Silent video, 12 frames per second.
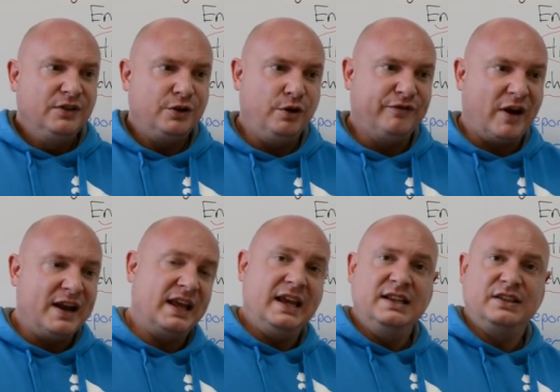that you
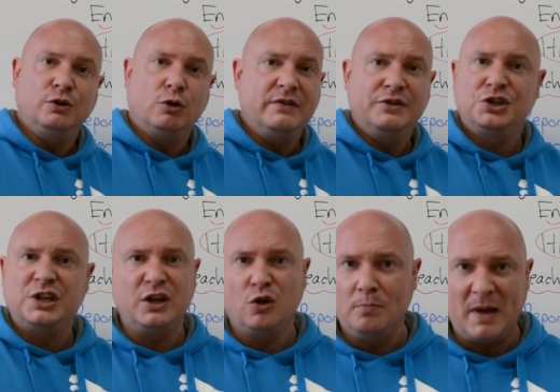find easy, or even
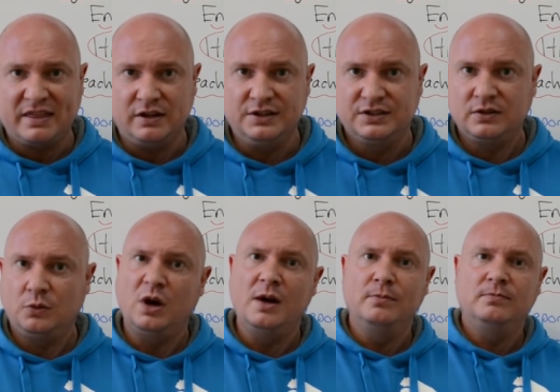share your methods.
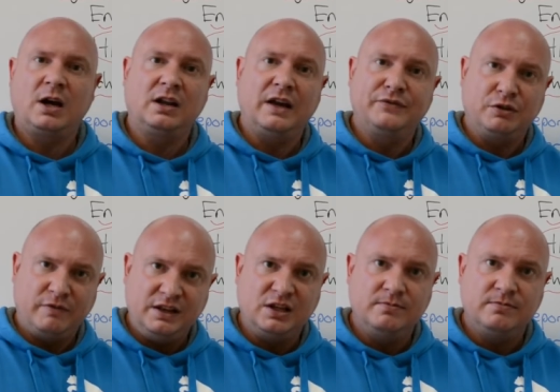I'd love to
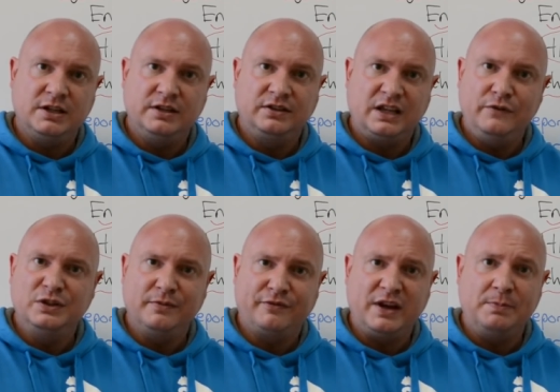read them and give you
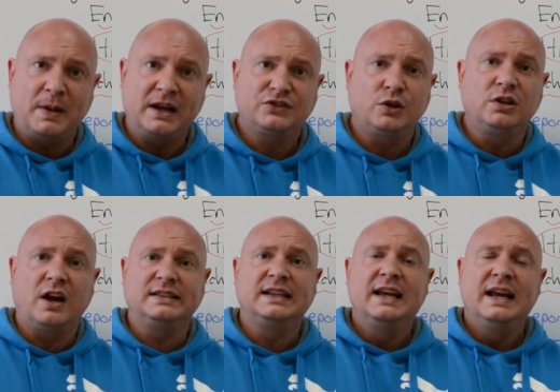some feedback. So
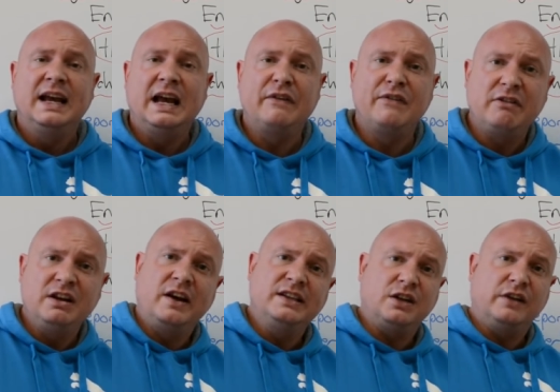guys, have a very
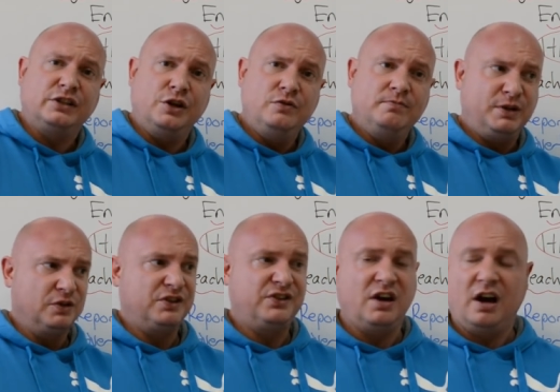nice afternoon,
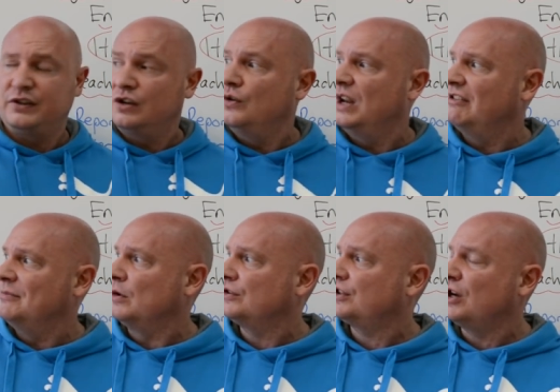because it's the afternoon here in
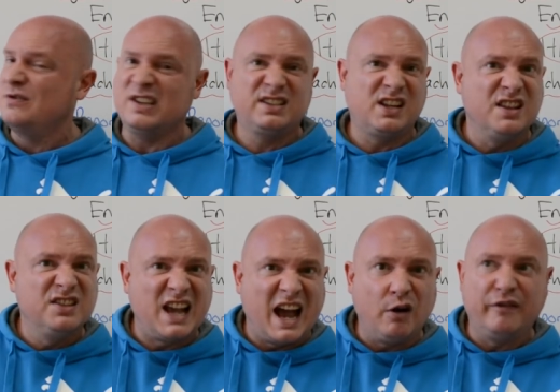Moscow. The
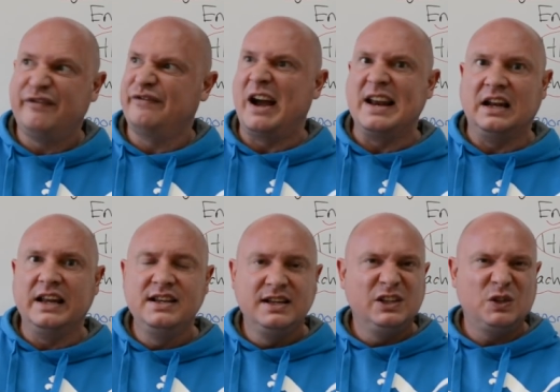sun's out
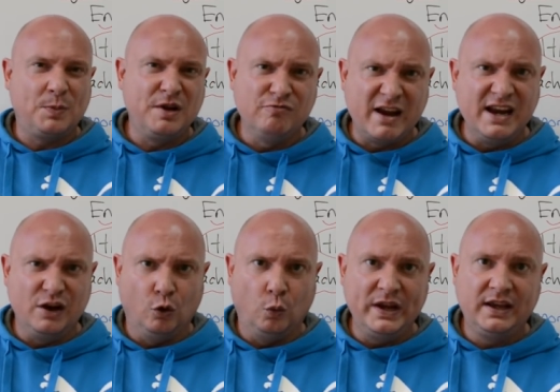finally. It's been
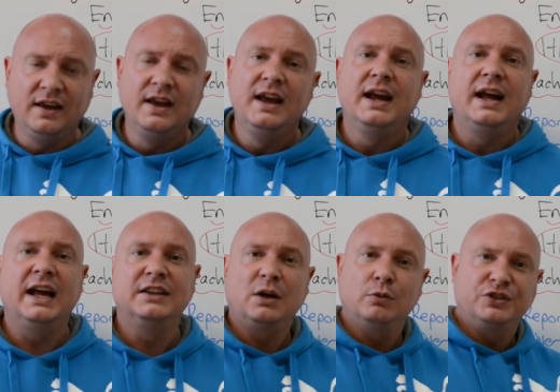raining all week,
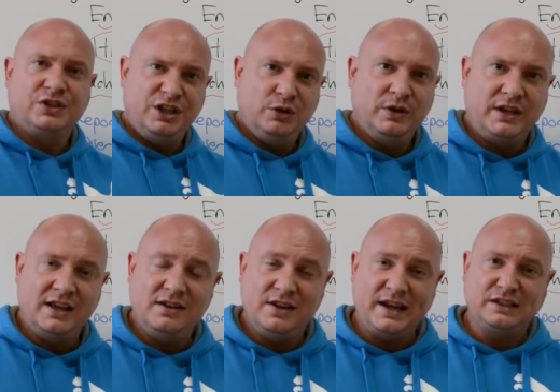and I will see you
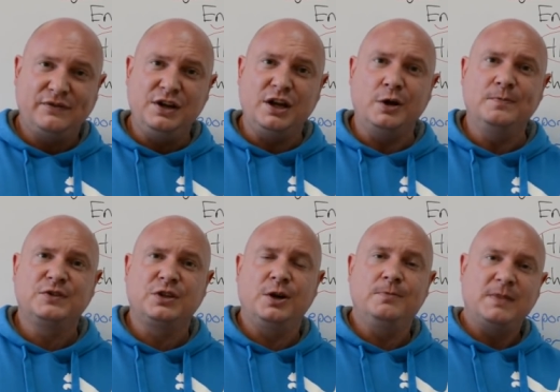again in the next video.
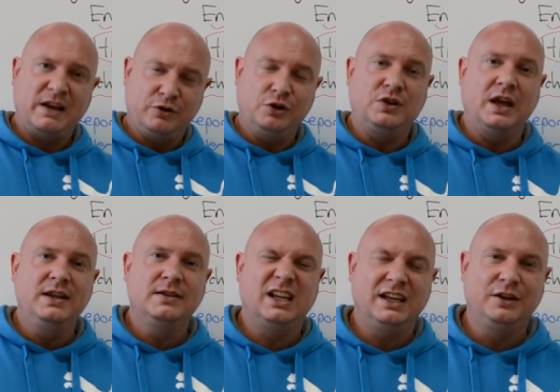So have a good
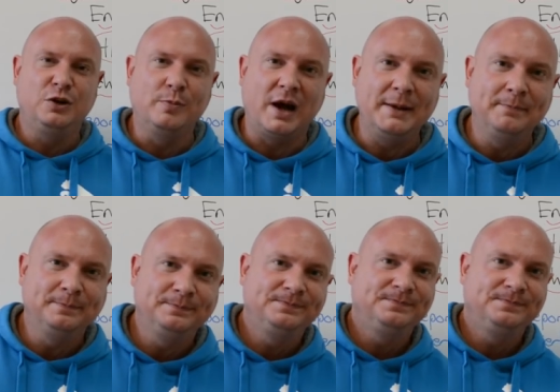day and goodbye.